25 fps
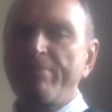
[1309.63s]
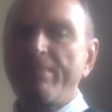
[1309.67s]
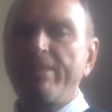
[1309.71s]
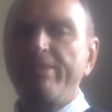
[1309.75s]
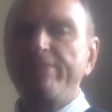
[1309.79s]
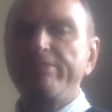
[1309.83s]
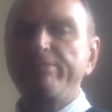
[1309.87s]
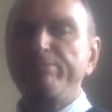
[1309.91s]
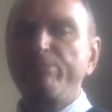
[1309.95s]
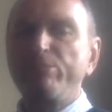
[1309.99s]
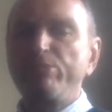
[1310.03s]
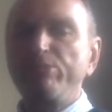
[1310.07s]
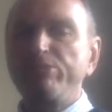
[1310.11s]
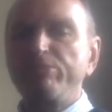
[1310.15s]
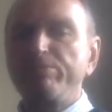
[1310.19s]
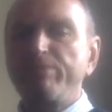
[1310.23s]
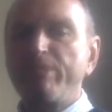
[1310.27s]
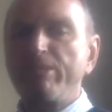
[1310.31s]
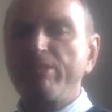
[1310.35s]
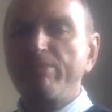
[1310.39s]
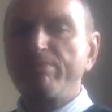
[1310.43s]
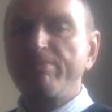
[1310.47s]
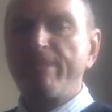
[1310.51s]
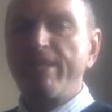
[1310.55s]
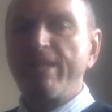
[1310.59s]
A small
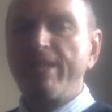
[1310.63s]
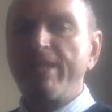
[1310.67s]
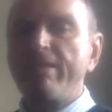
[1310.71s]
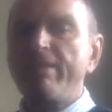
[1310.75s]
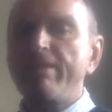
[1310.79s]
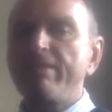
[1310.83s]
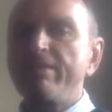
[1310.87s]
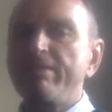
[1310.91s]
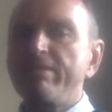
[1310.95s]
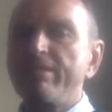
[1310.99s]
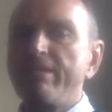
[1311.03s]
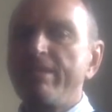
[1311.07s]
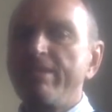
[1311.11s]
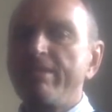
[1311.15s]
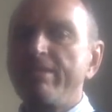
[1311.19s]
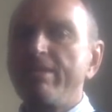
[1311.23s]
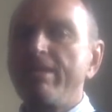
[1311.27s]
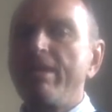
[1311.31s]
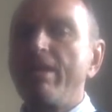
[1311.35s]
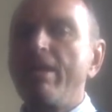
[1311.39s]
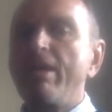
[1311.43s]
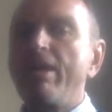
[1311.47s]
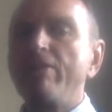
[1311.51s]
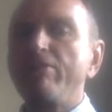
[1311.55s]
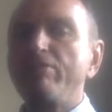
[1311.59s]
sponge bag contained
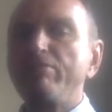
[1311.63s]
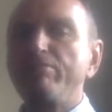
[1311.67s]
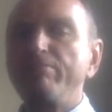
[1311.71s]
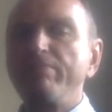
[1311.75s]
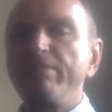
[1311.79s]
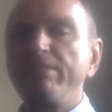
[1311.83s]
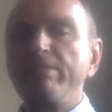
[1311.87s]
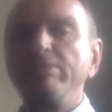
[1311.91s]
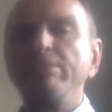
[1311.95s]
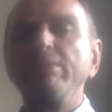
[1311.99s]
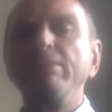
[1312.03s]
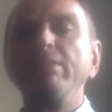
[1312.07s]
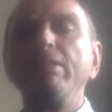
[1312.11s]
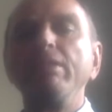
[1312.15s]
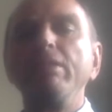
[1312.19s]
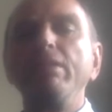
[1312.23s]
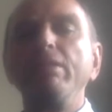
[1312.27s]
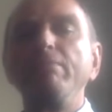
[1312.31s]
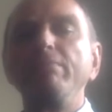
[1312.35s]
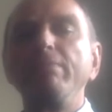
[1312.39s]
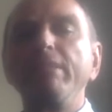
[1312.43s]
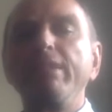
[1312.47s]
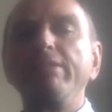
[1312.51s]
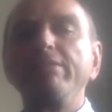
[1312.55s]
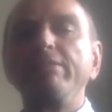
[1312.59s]
a 100ml
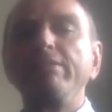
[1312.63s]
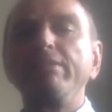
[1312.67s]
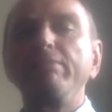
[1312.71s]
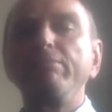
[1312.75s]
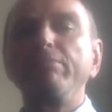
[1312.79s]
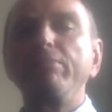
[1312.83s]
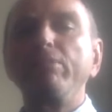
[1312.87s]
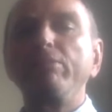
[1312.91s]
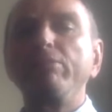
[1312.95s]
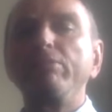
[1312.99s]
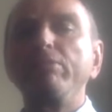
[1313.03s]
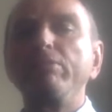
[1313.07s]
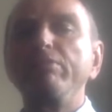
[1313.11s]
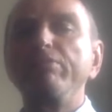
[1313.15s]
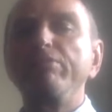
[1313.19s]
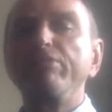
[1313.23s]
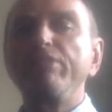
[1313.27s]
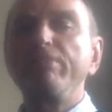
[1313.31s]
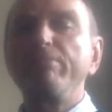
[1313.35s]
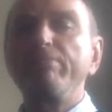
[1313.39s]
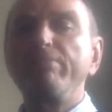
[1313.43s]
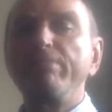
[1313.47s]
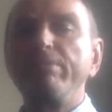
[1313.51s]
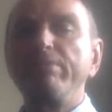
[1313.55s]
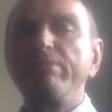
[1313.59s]
plastic bottle of
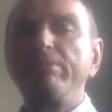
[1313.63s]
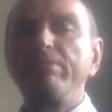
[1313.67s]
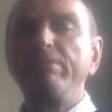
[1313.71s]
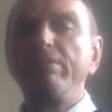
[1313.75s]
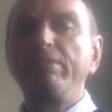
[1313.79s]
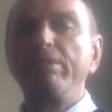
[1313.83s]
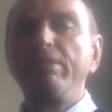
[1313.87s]
shampoo,